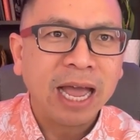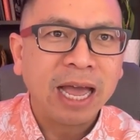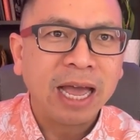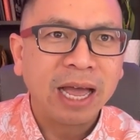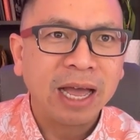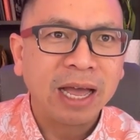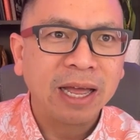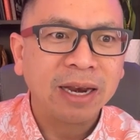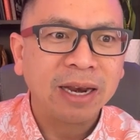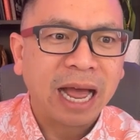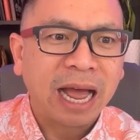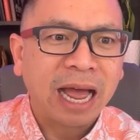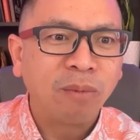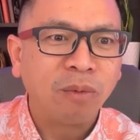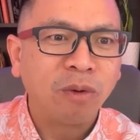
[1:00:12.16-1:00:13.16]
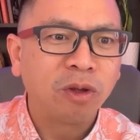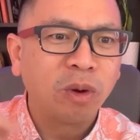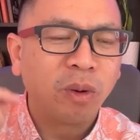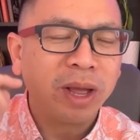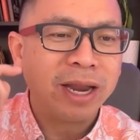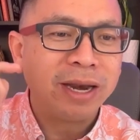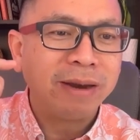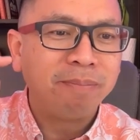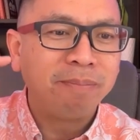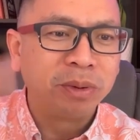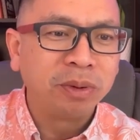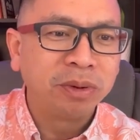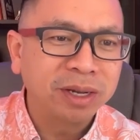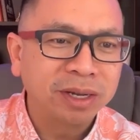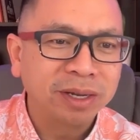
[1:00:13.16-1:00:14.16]
and I will go ahead and
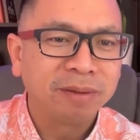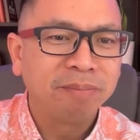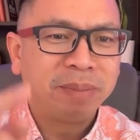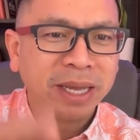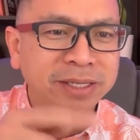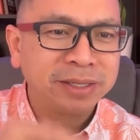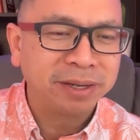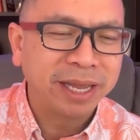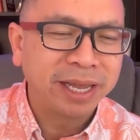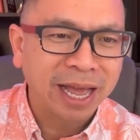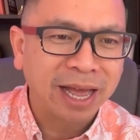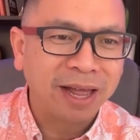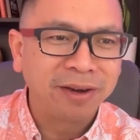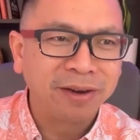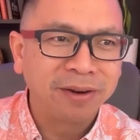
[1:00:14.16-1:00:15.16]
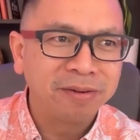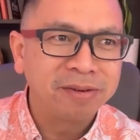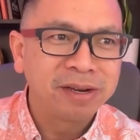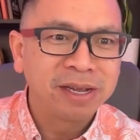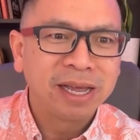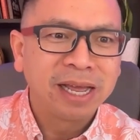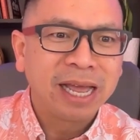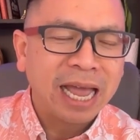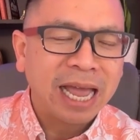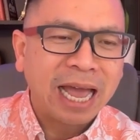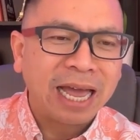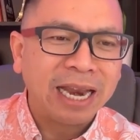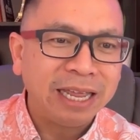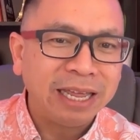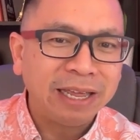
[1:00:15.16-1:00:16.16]
book based on the calendar.
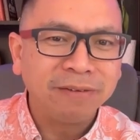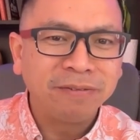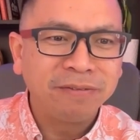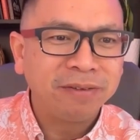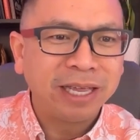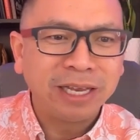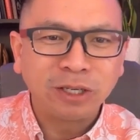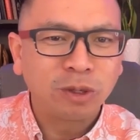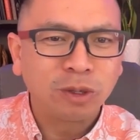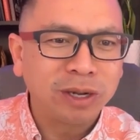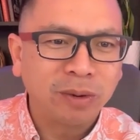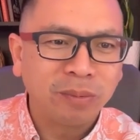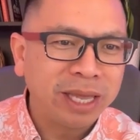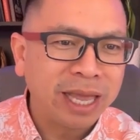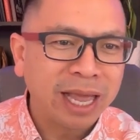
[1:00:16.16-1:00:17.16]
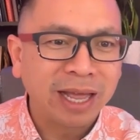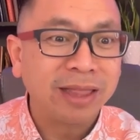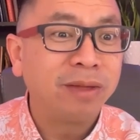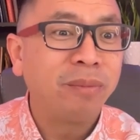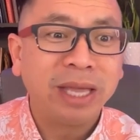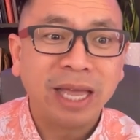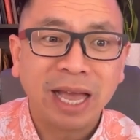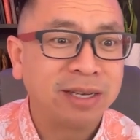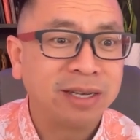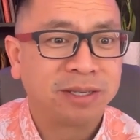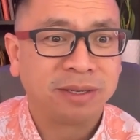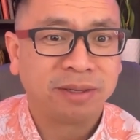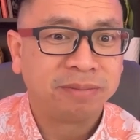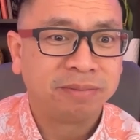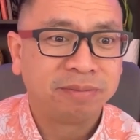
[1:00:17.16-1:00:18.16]
And if it turns out we can't, then we
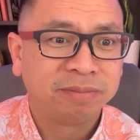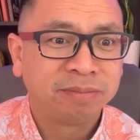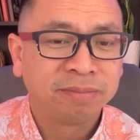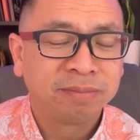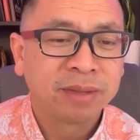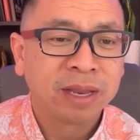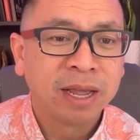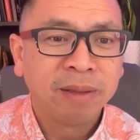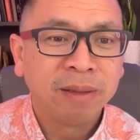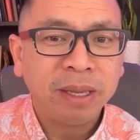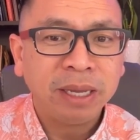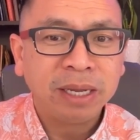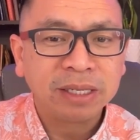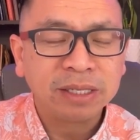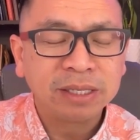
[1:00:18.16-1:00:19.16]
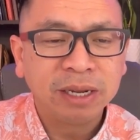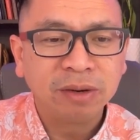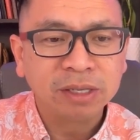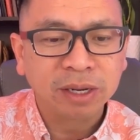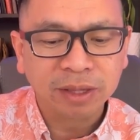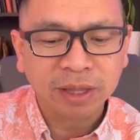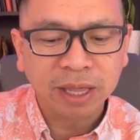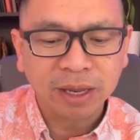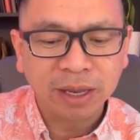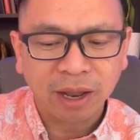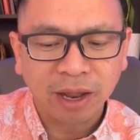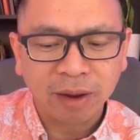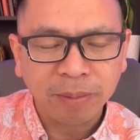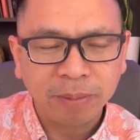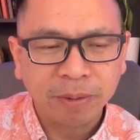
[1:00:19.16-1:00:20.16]
cancel. Because here's a thing a
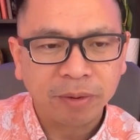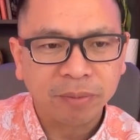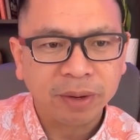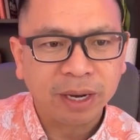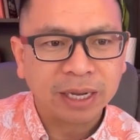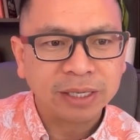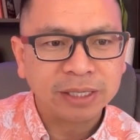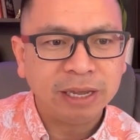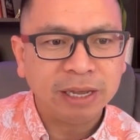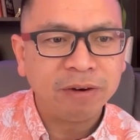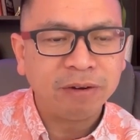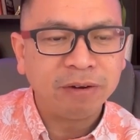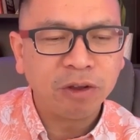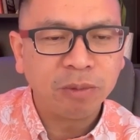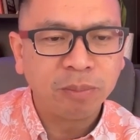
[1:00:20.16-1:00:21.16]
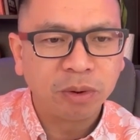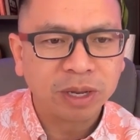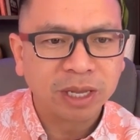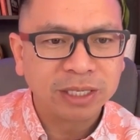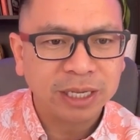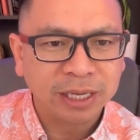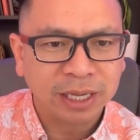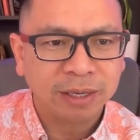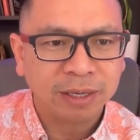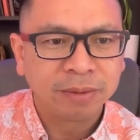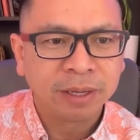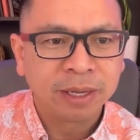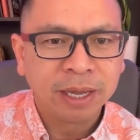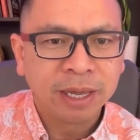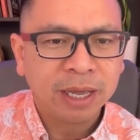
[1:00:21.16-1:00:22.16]
lot of people don't realize: even if you book a ticket
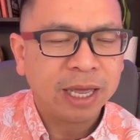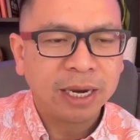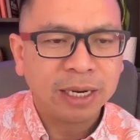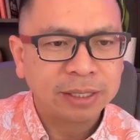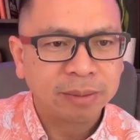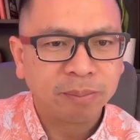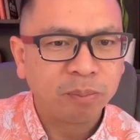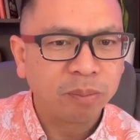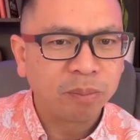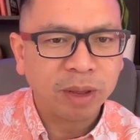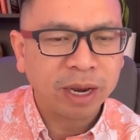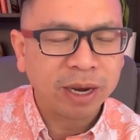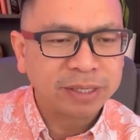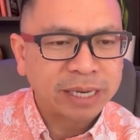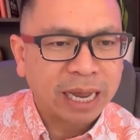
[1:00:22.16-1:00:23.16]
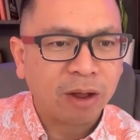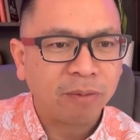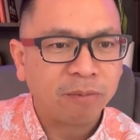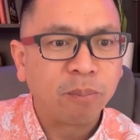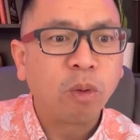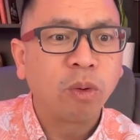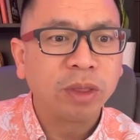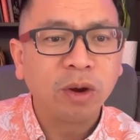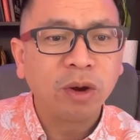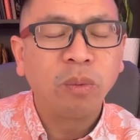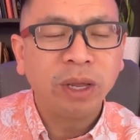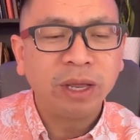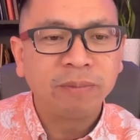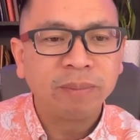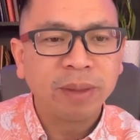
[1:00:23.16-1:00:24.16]
and it's out more than a
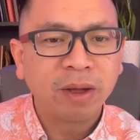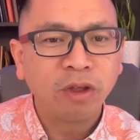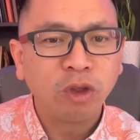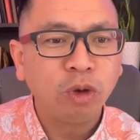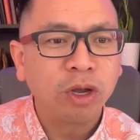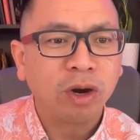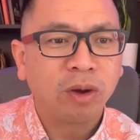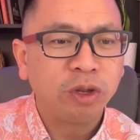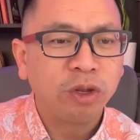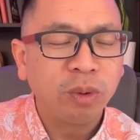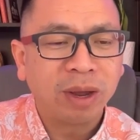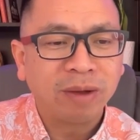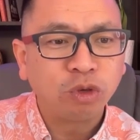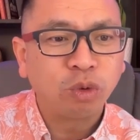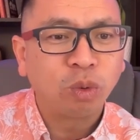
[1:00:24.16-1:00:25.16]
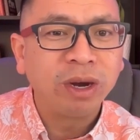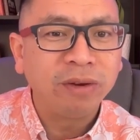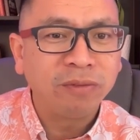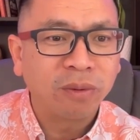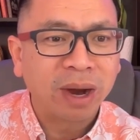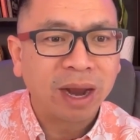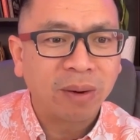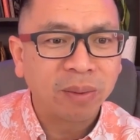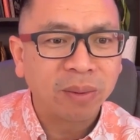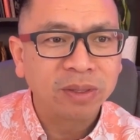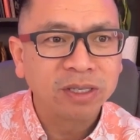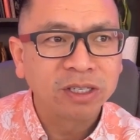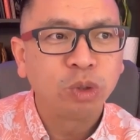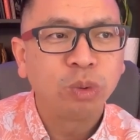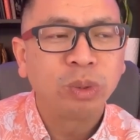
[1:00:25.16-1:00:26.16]
week from now, you have 24
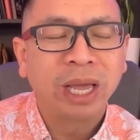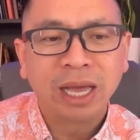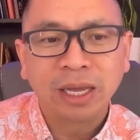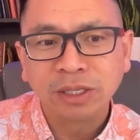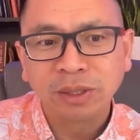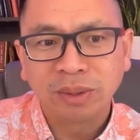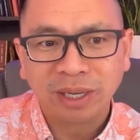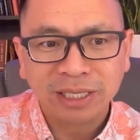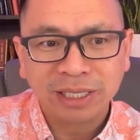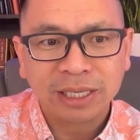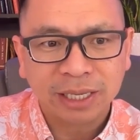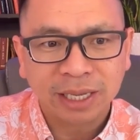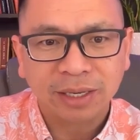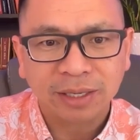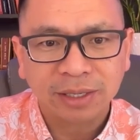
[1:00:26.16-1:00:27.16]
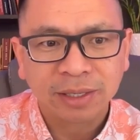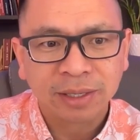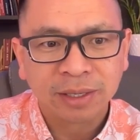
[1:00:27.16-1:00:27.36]
hours to cancel a ticket.